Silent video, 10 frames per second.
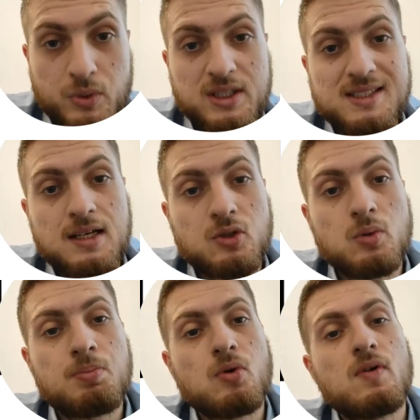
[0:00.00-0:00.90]
we decided to
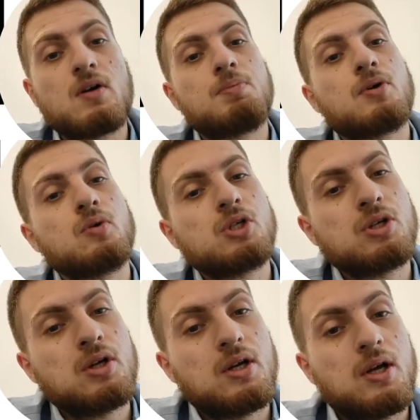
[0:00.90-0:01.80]
improve our
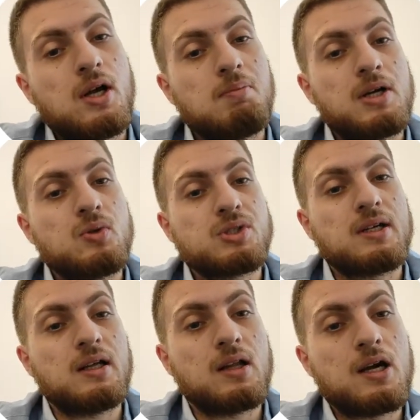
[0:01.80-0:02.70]
approach by
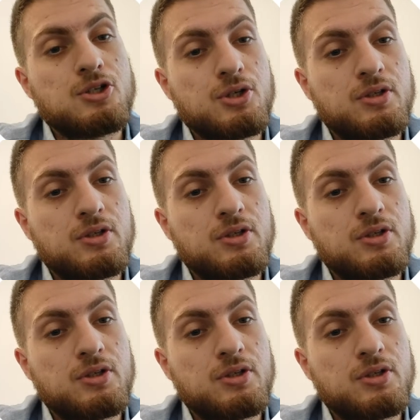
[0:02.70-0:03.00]
using a larger